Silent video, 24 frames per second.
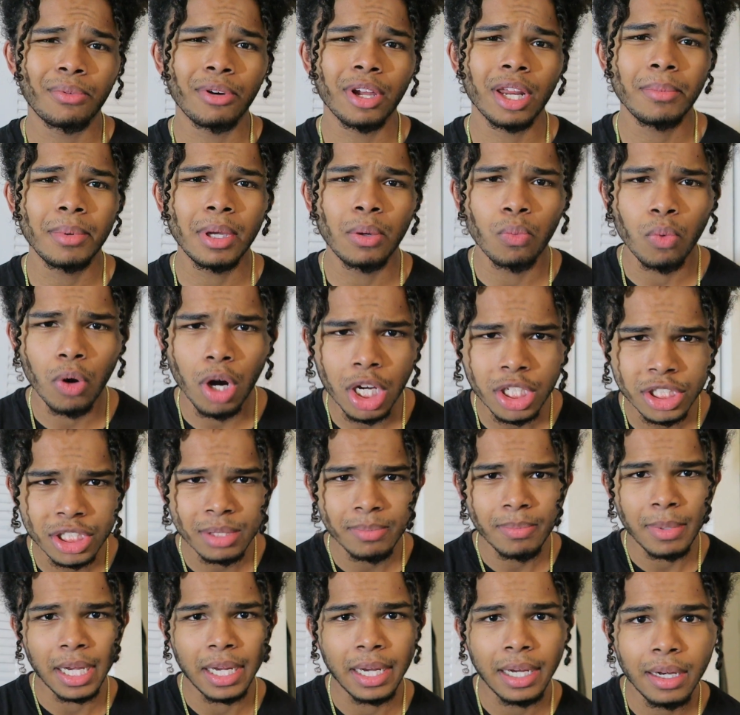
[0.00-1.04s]
we're gonna be washing
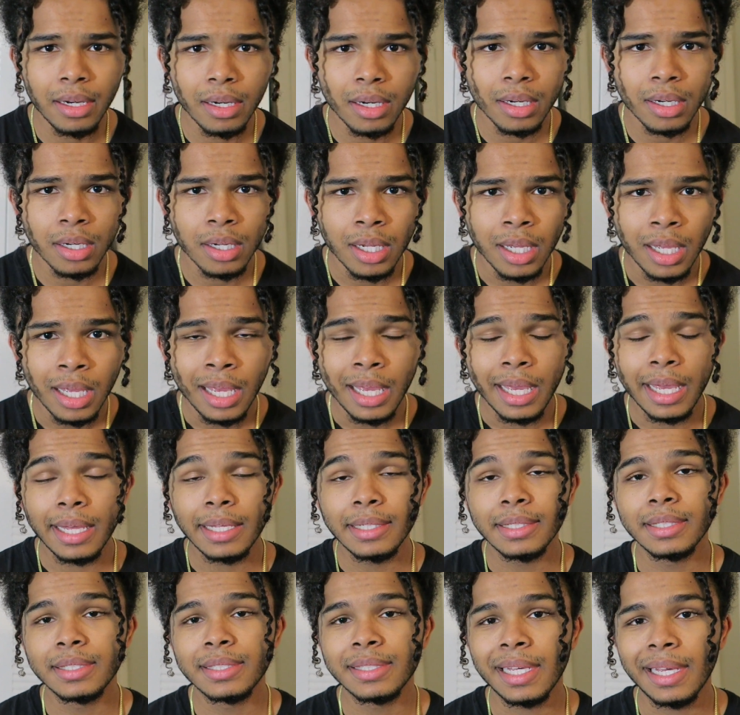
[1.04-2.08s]
my hair
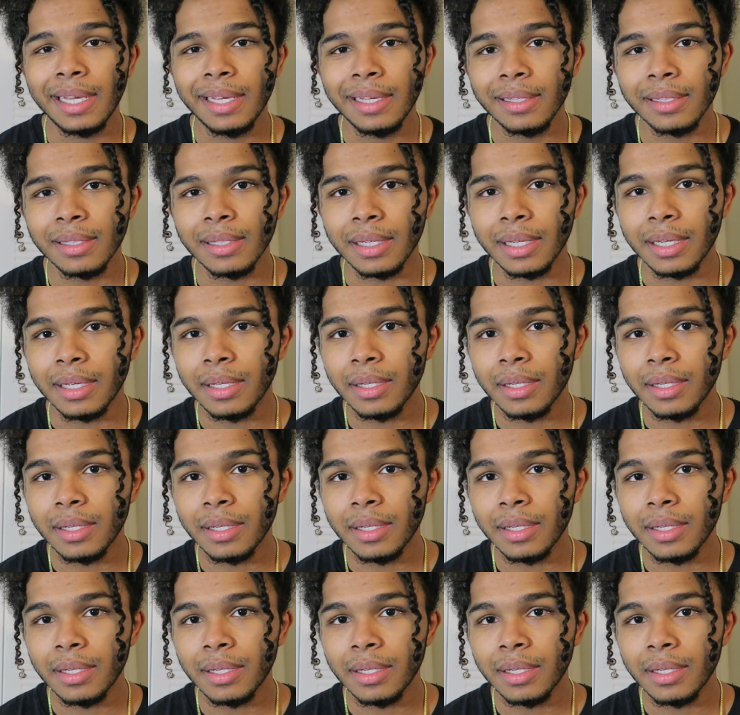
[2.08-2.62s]
and detangling